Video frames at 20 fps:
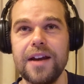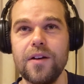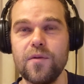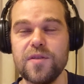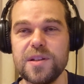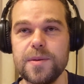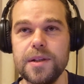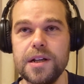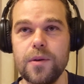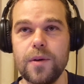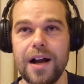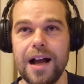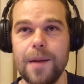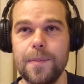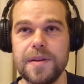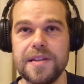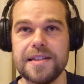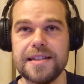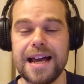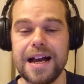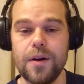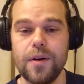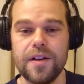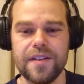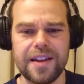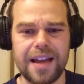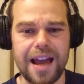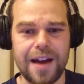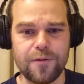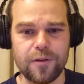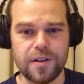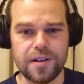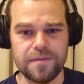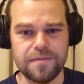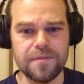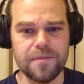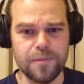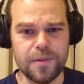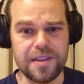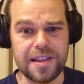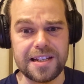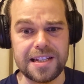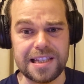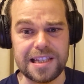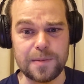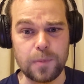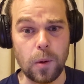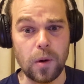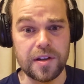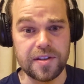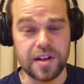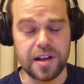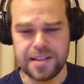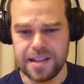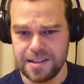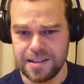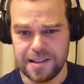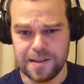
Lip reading: obviously we know what happens now. I think everyone... This is the spoiler zone. Is this the